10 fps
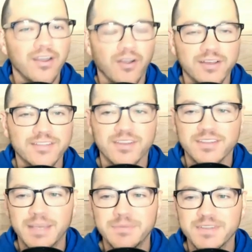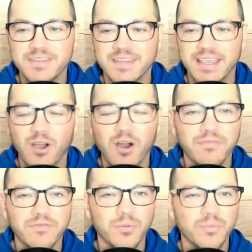Arkansas tips this thing
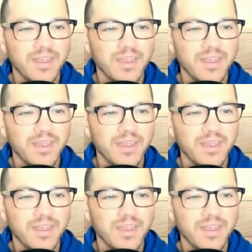off for